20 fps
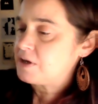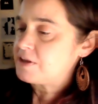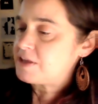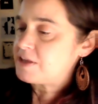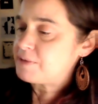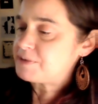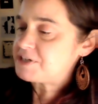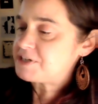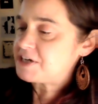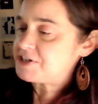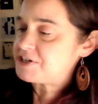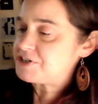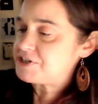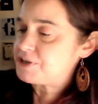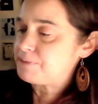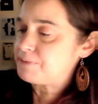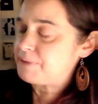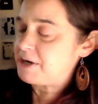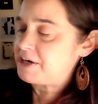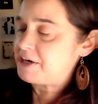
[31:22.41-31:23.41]
They would touch their
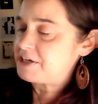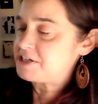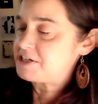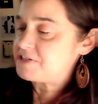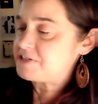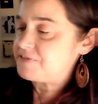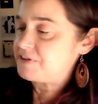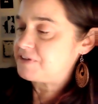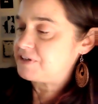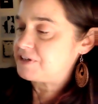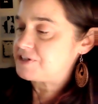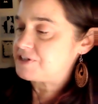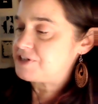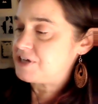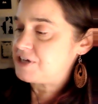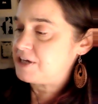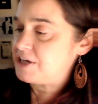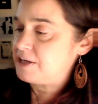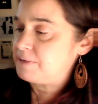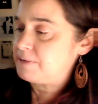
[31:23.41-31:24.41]
bodies, feeling
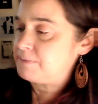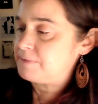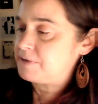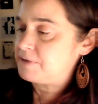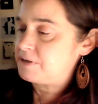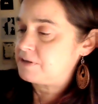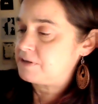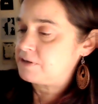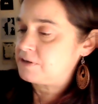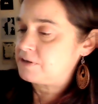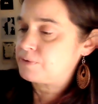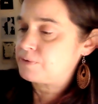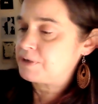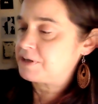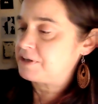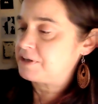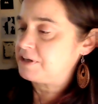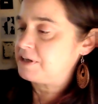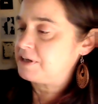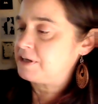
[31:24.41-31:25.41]
shame, then
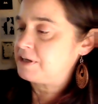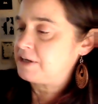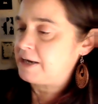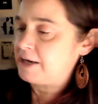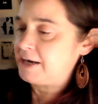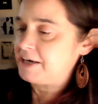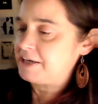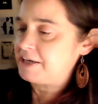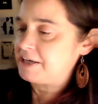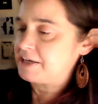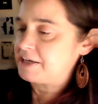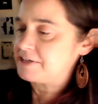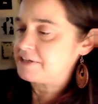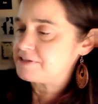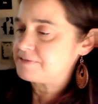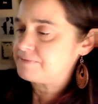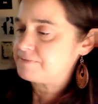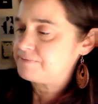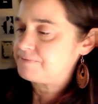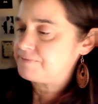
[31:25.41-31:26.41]
quickly hiding it.
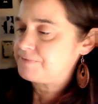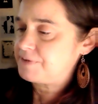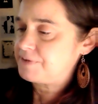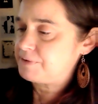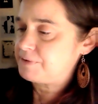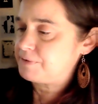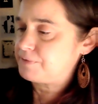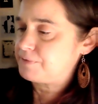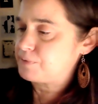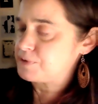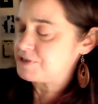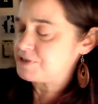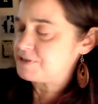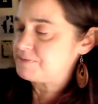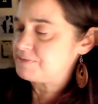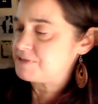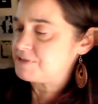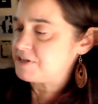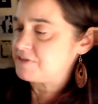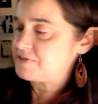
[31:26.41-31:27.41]
They would force
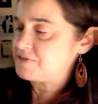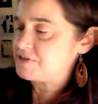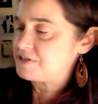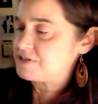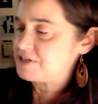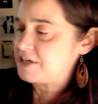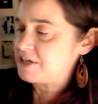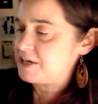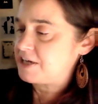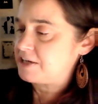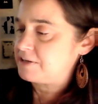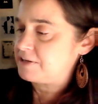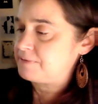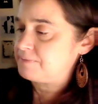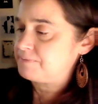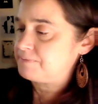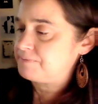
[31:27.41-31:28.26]
themselves to stand.